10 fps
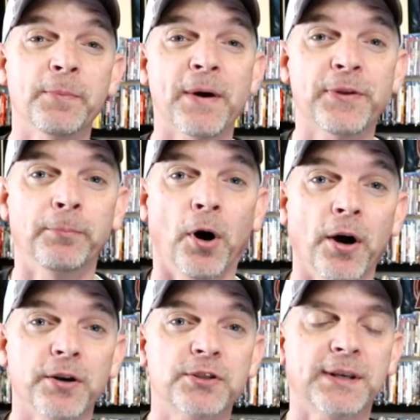the month of
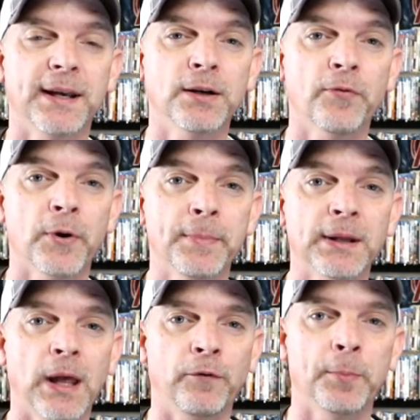March, Ken over at
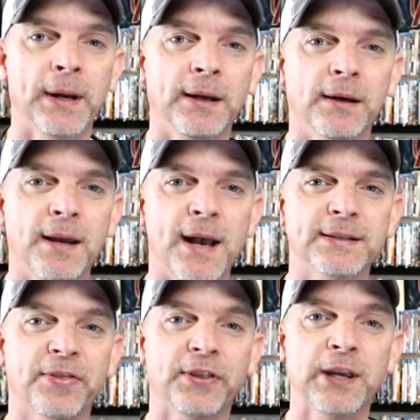Mid-Level Media
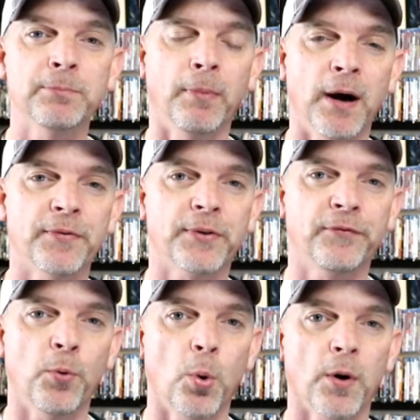has a theme month
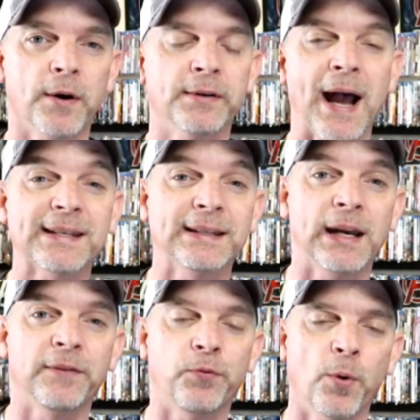for
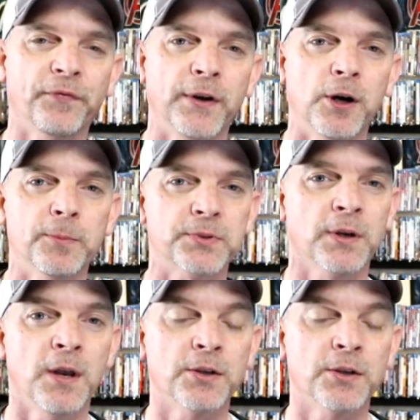1984 films.